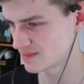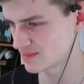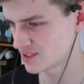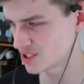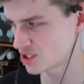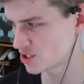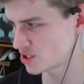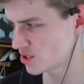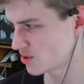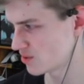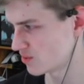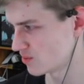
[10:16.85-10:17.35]

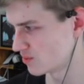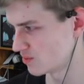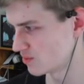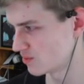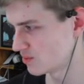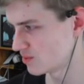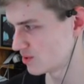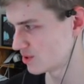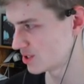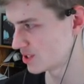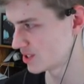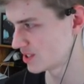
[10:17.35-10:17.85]

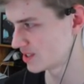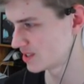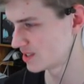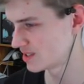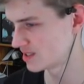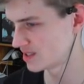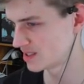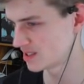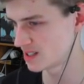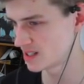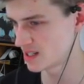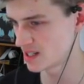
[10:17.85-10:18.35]
so,
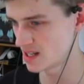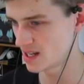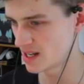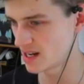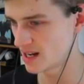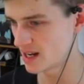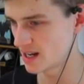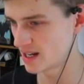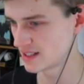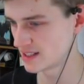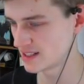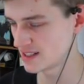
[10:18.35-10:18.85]

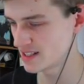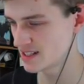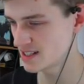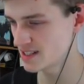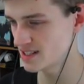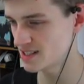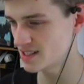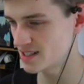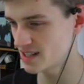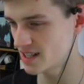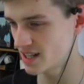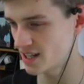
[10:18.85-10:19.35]
this is
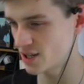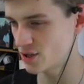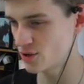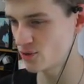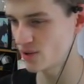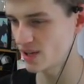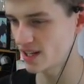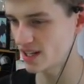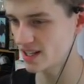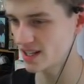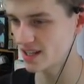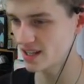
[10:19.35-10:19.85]
just a
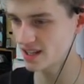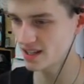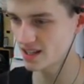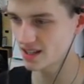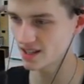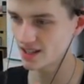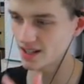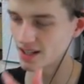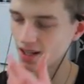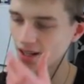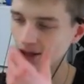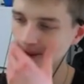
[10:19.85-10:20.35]
quick,
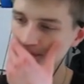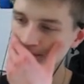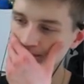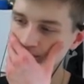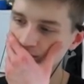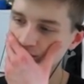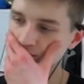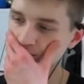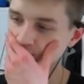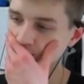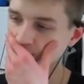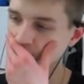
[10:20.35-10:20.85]

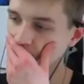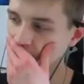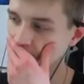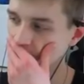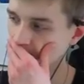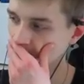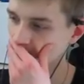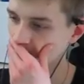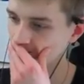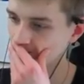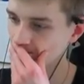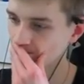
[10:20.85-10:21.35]
um, what you call
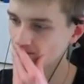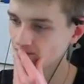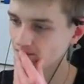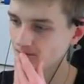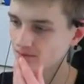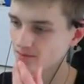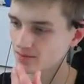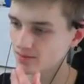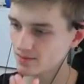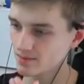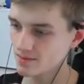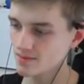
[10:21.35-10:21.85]
it,
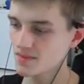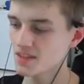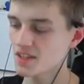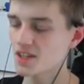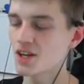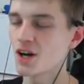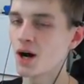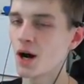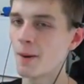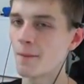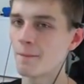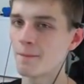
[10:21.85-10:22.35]

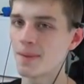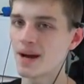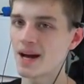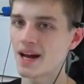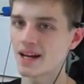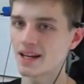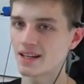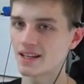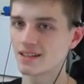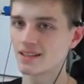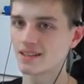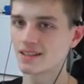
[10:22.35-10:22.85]

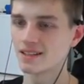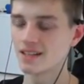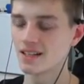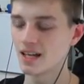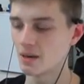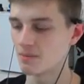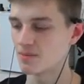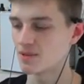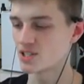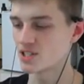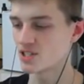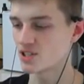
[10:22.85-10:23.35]
comeback
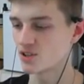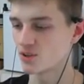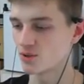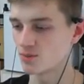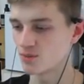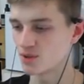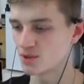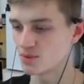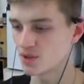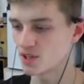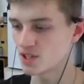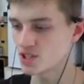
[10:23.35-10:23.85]

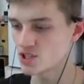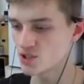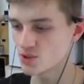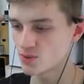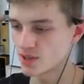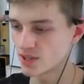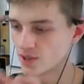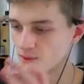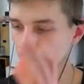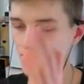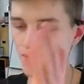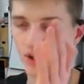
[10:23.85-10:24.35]
episode, pretty
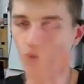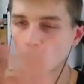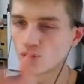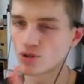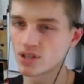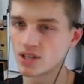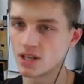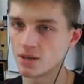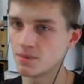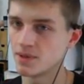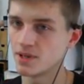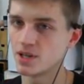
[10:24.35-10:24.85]
much, where you
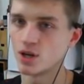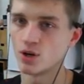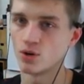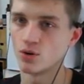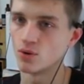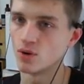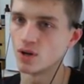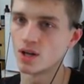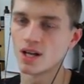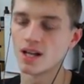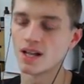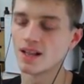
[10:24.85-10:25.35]
also let me
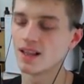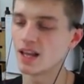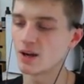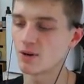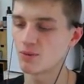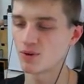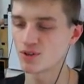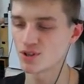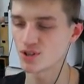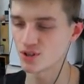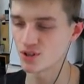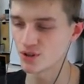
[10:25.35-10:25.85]
know,
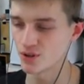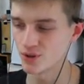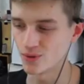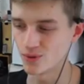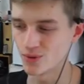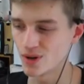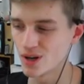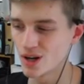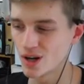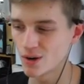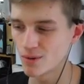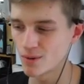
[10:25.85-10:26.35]
like what to
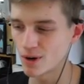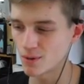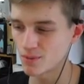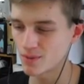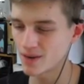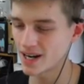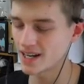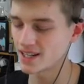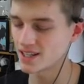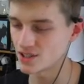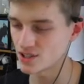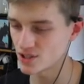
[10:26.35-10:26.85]
do, what
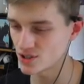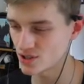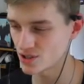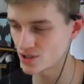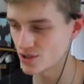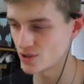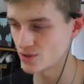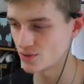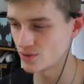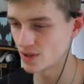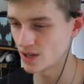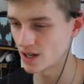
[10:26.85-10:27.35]
right is
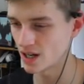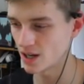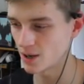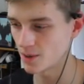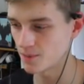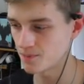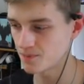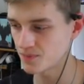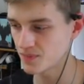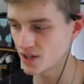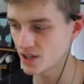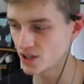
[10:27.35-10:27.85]
to
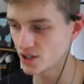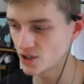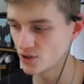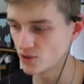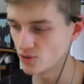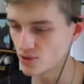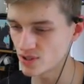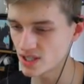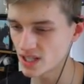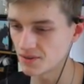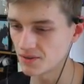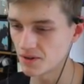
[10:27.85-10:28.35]
uh,
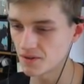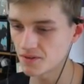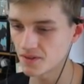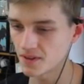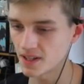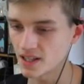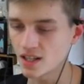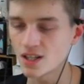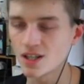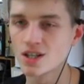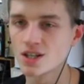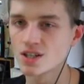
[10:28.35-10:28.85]
use and
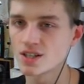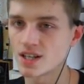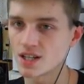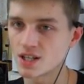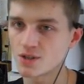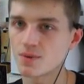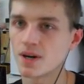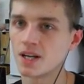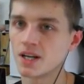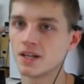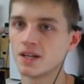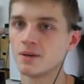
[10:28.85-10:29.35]
everything.
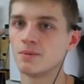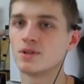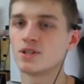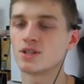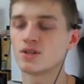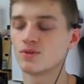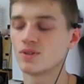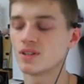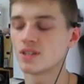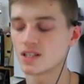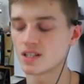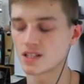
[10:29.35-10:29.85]
That's why the
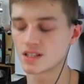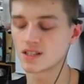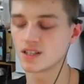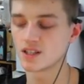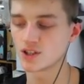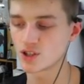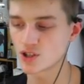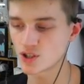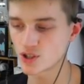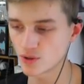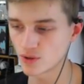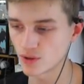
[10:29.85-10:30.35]
episode is
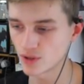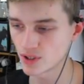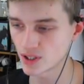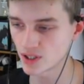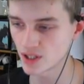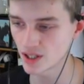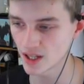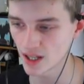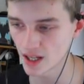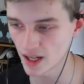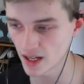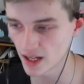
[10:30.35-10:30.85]
this short.
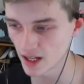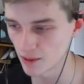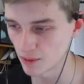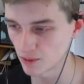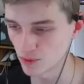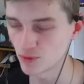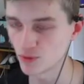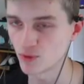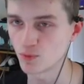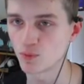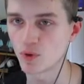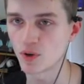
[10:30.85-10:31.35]
And I won't do